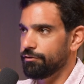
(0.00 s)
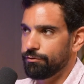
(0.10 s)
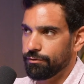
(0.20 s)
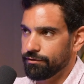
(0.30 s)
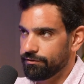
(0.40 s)

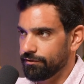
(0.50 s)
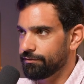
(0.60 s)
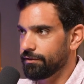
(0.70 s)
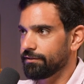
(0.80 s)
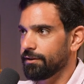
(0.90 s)
nuances,
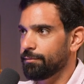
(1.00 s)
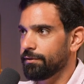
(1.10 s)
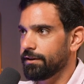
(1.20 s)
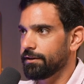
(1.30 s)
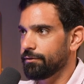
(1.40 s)
for
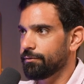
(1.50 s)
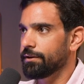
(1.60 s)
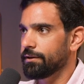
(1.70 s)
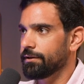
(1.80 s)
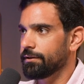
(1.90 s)
example, that you
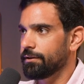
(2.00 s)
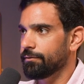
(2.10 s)
wanna